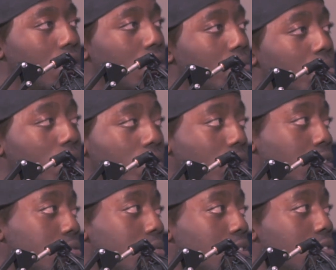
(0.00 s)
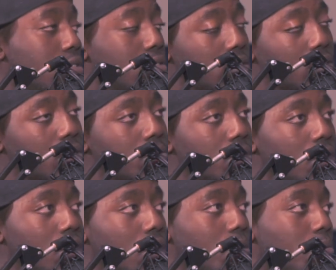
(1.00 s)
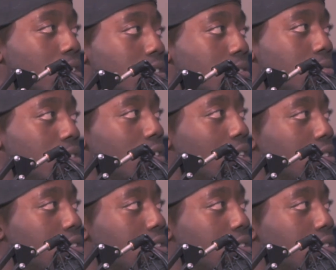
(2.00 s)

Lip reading: And if motherfuckers want to, you know what I'm saying, get busy one day,